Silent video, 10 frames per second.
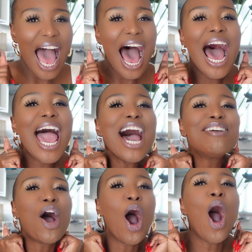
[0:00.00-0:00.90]
I have
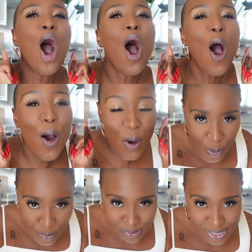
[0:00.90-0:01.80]

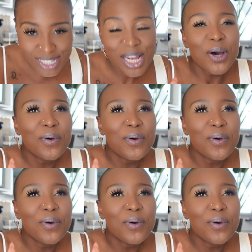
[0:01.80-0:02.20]
hopes